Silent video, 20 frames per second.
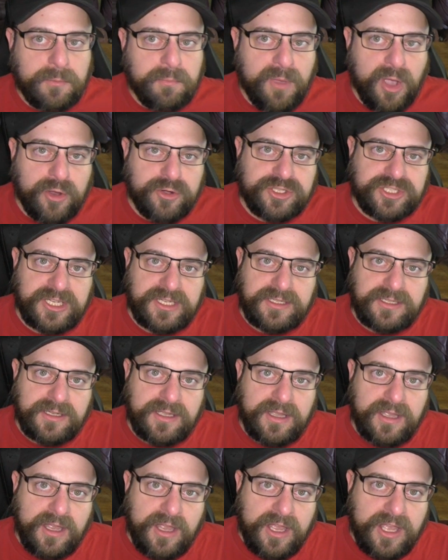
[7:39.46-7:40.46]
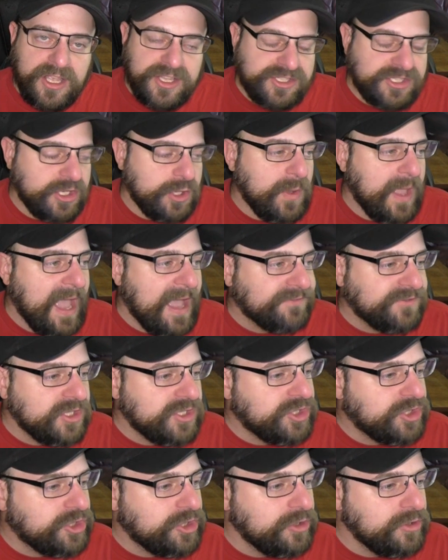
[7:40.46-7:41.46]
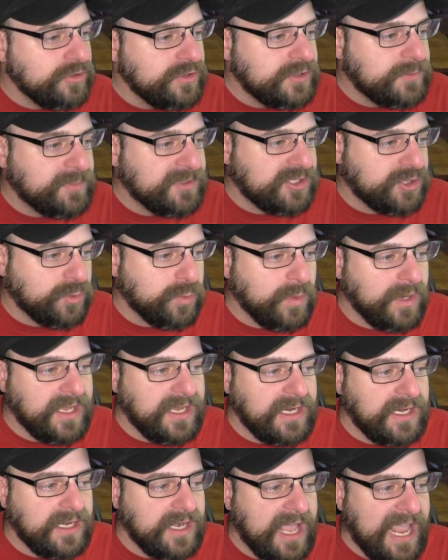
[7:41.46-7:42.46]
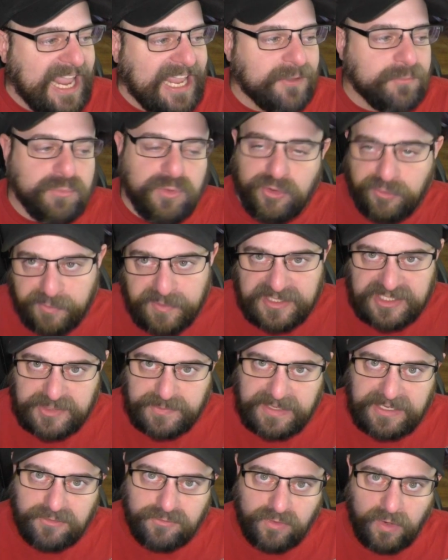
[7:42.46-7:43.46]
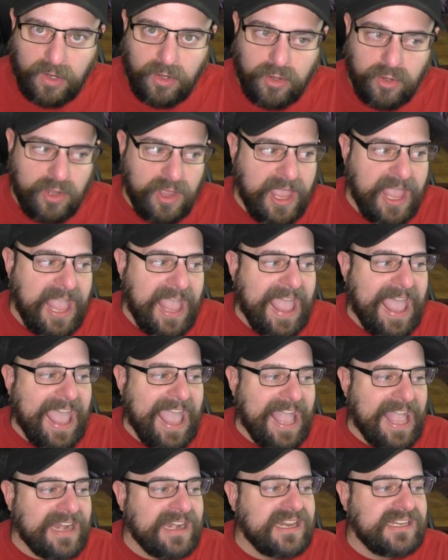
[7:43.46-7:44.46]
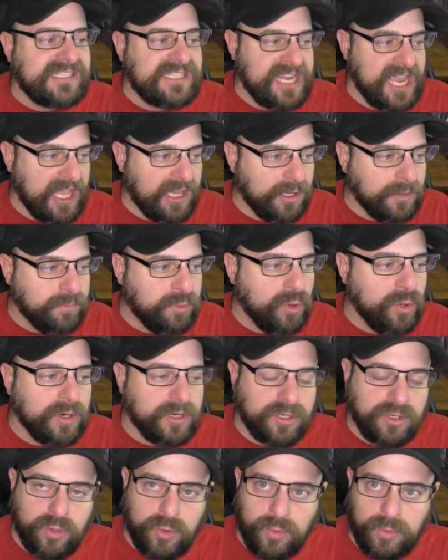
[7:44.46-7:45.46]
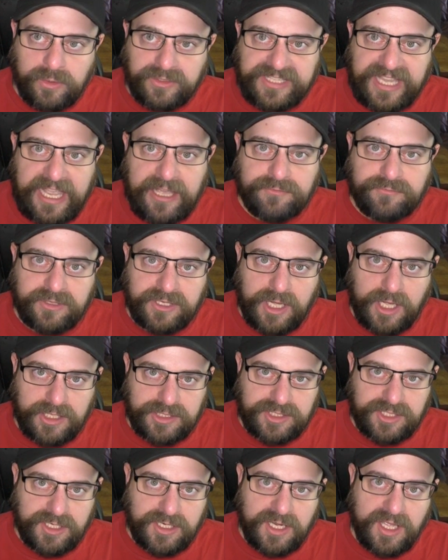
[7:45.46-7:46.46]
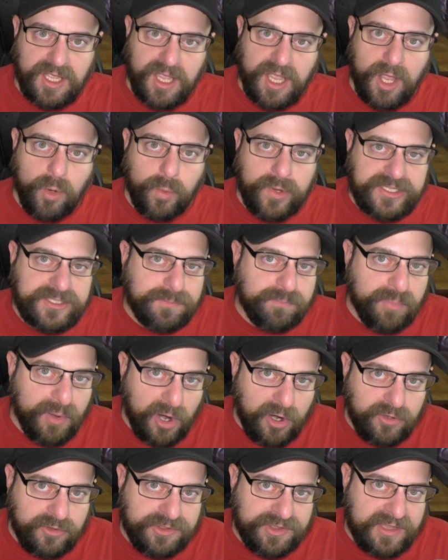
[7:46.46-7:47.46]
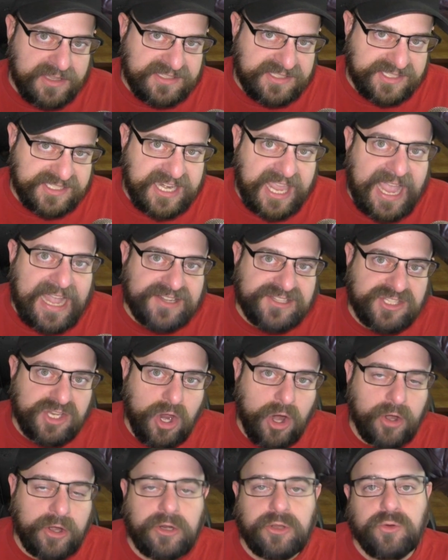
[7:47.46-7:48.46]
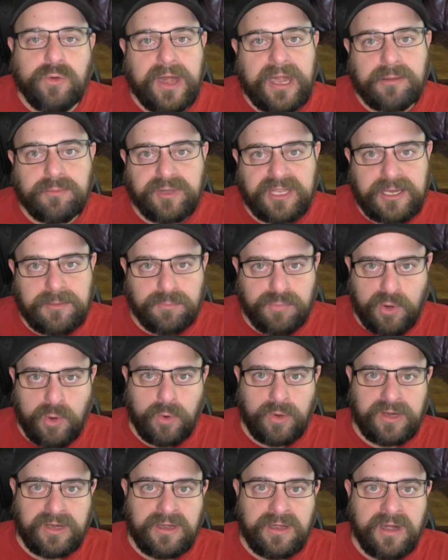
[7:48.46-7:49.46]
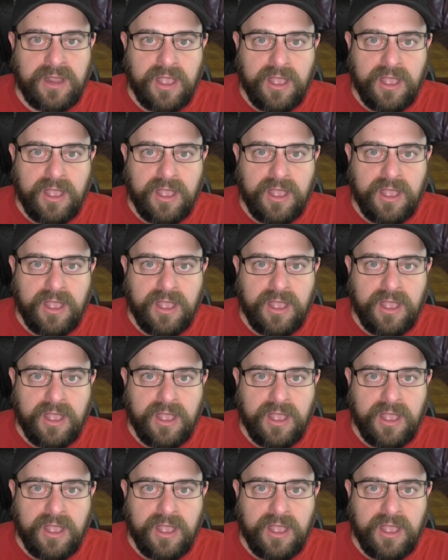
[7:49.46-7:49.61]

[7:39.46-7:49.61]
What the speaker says: motion. So you have to choose between a movement speed roll and teleport cooldown reduction, which both stats are incredibly important